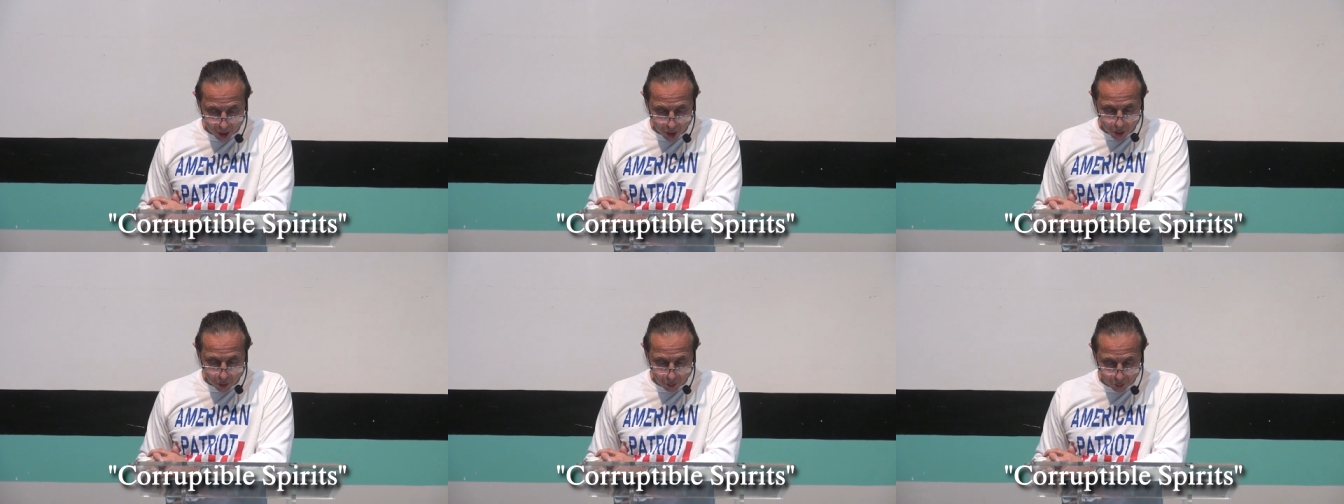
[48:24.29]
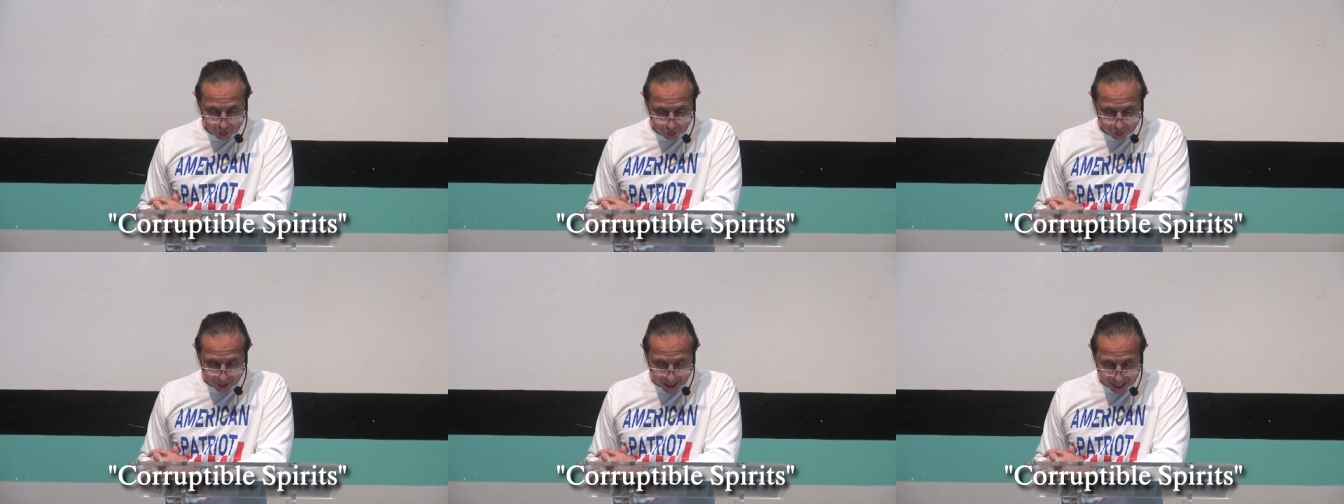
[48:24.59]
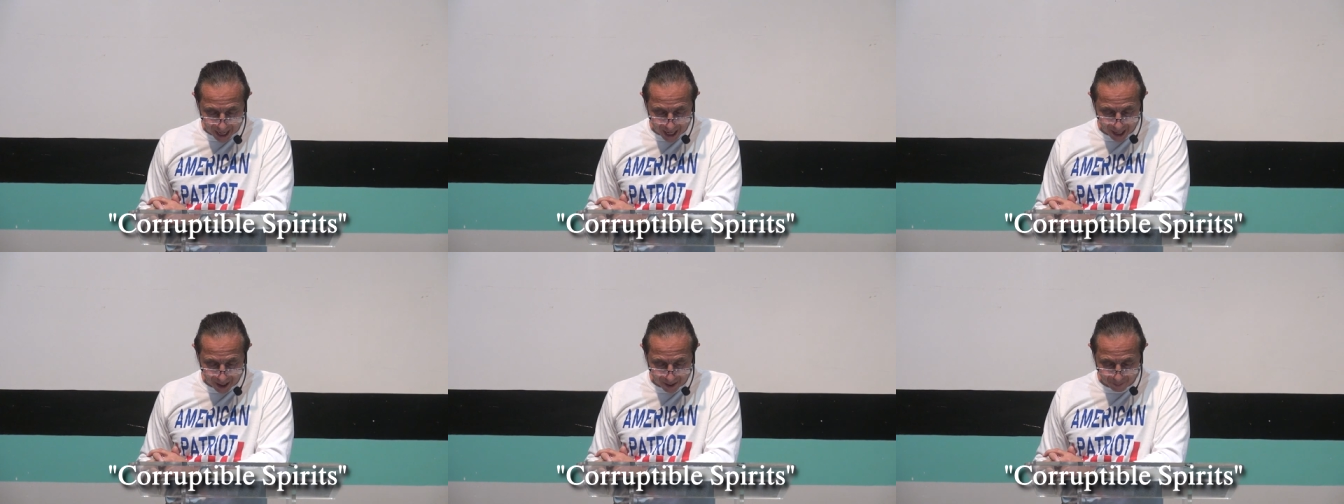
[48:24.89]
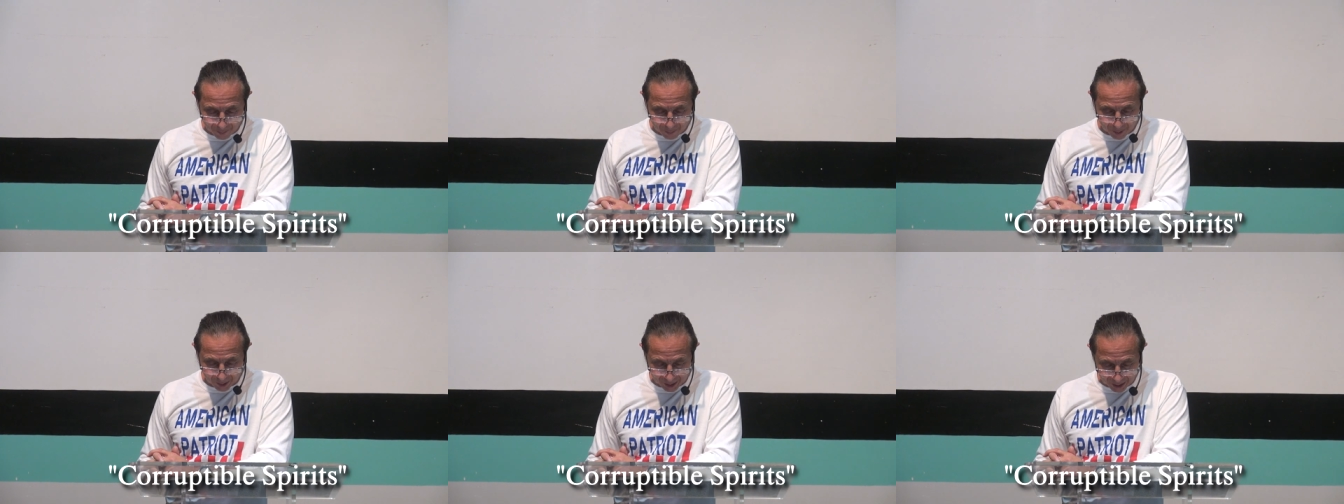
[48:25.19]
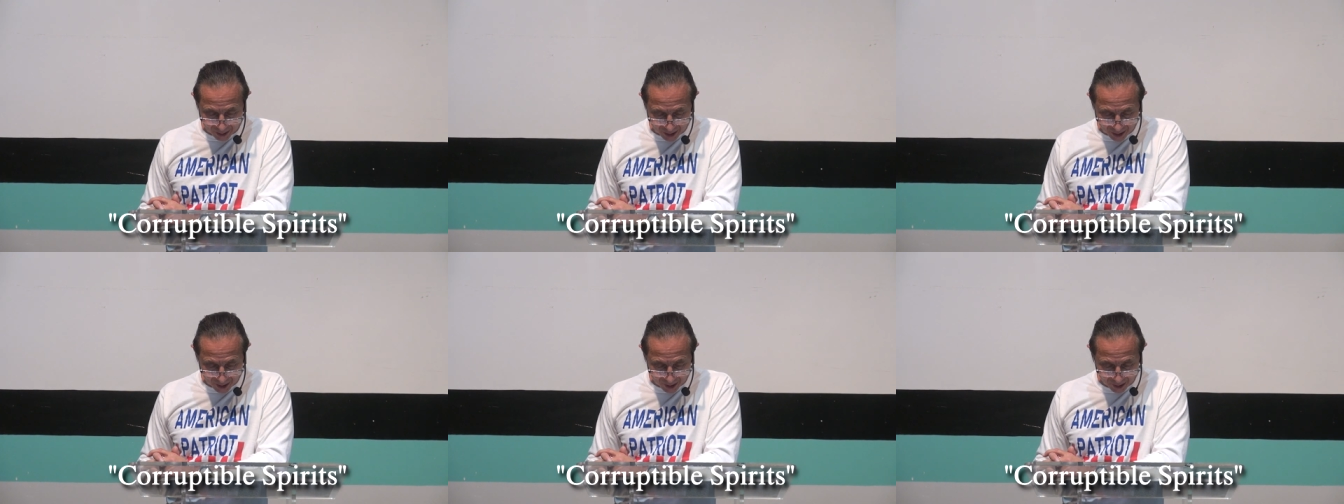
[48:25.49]
who do not
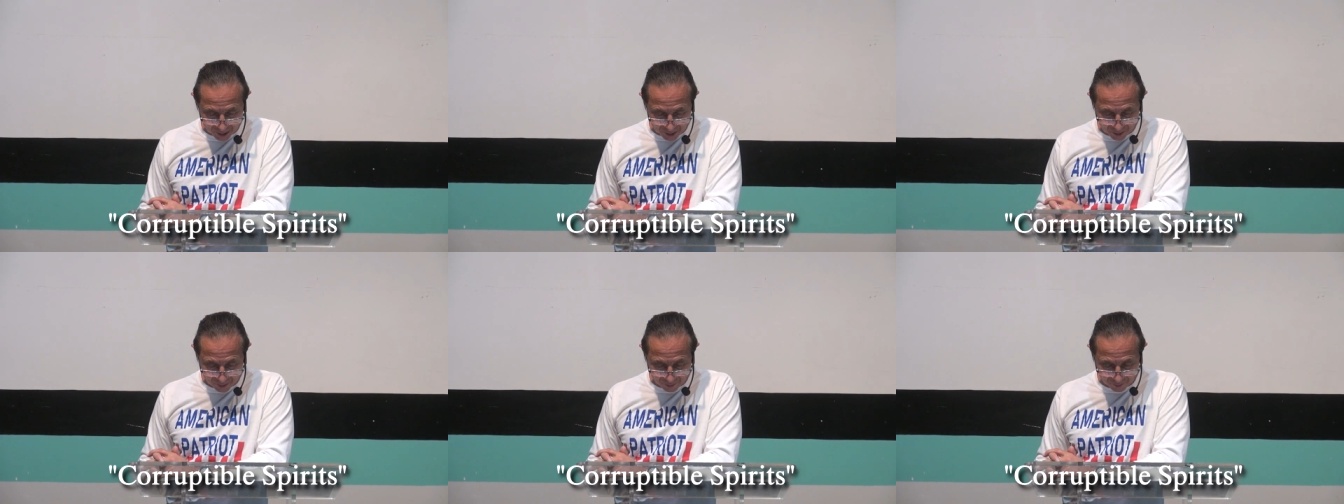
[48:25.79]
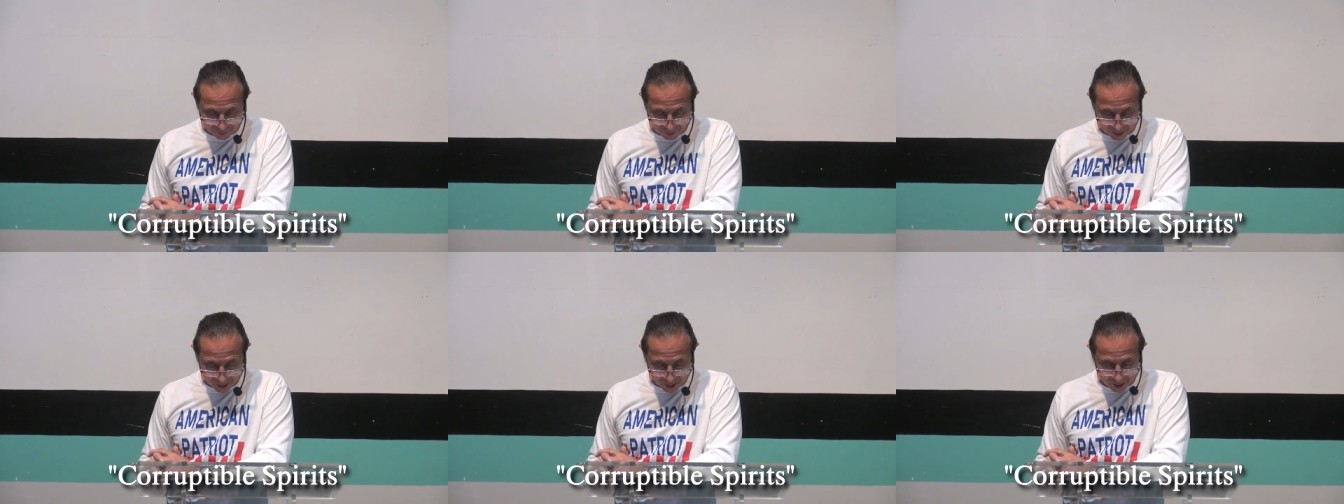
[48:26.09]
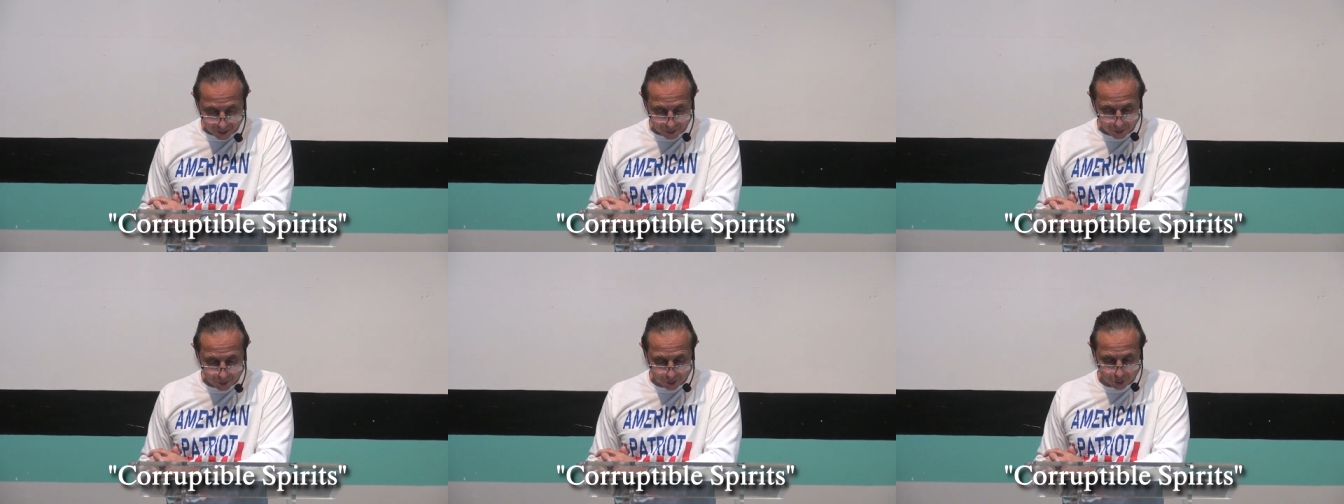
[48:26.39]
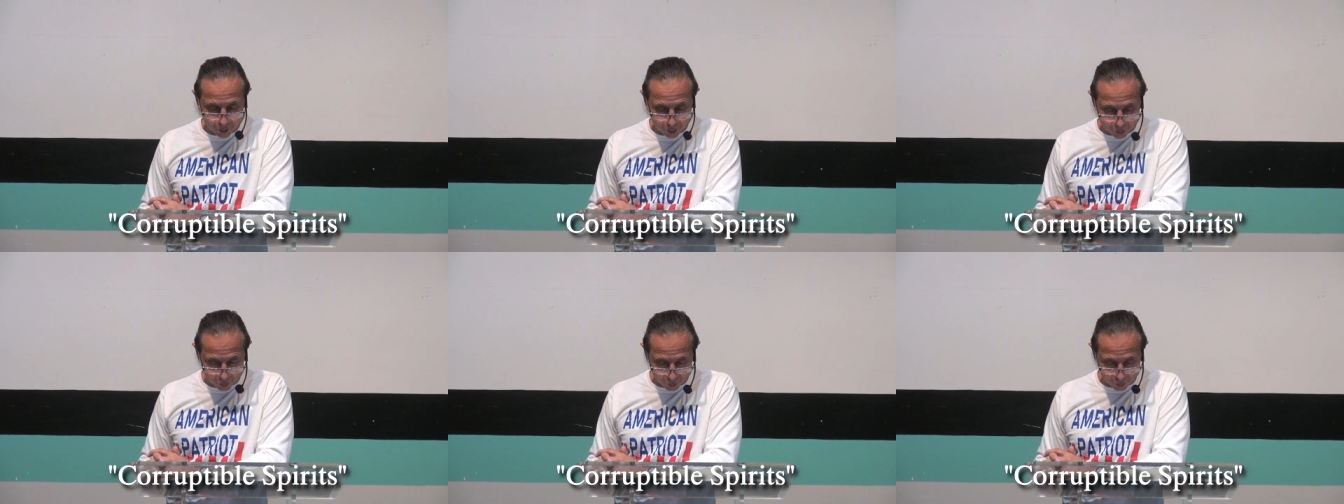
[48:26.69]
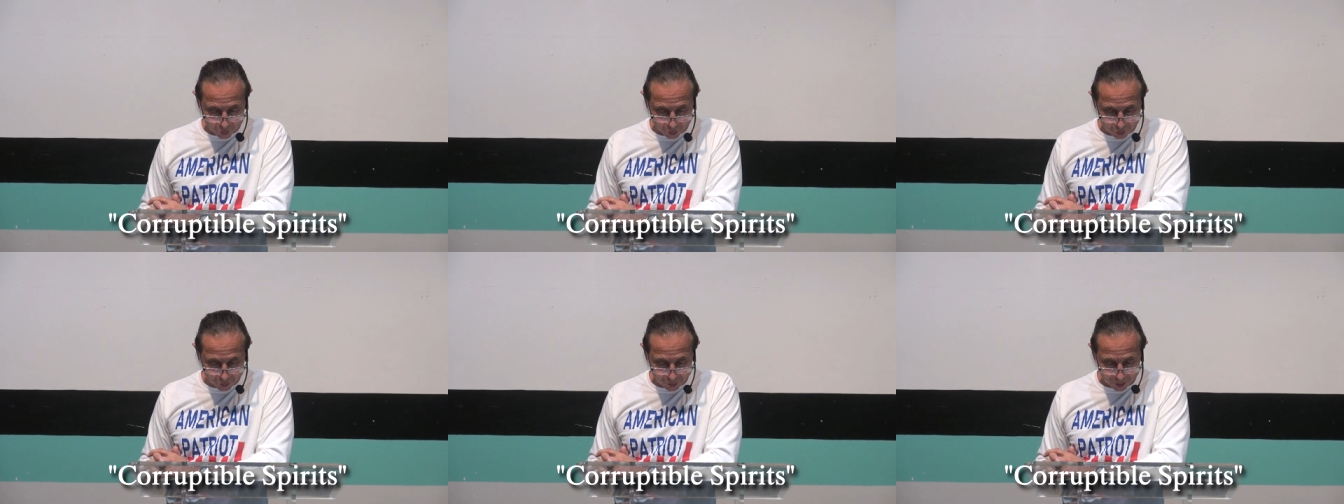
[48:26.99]
believe the
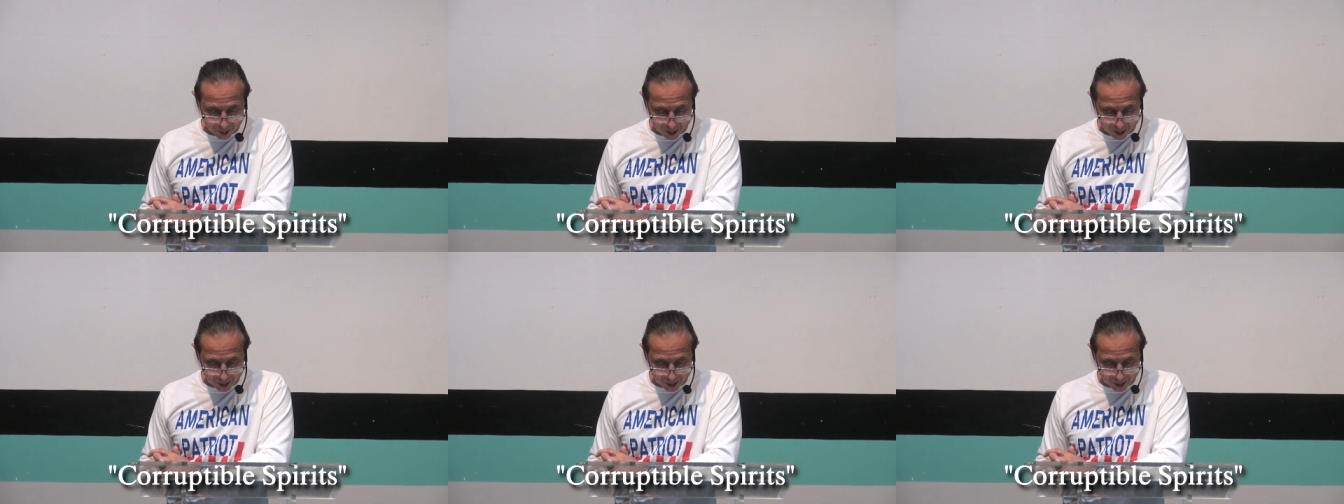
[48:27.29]
truth,